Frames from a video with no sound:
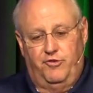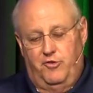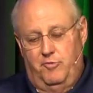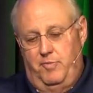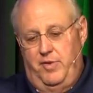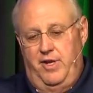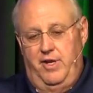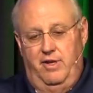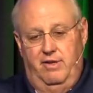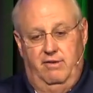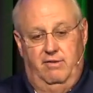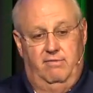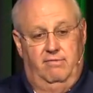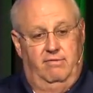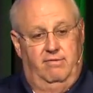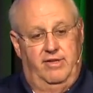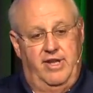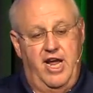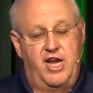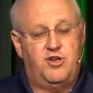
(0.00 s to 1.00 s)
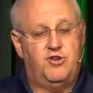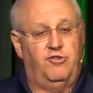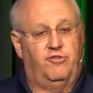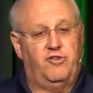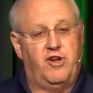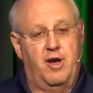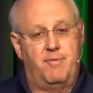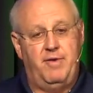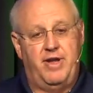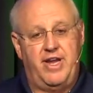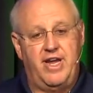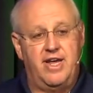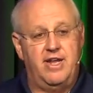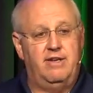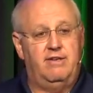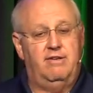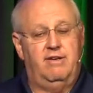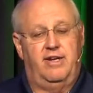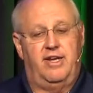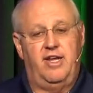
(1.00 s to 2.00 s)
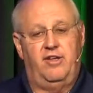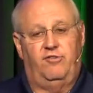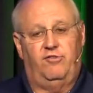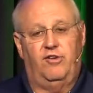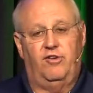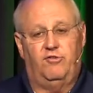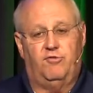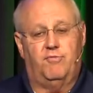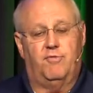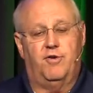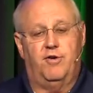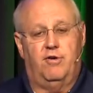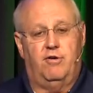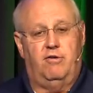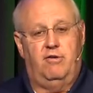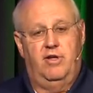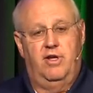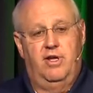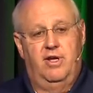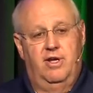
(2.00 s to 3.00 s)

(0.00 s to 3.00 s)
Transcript: to be nations coming in against Israel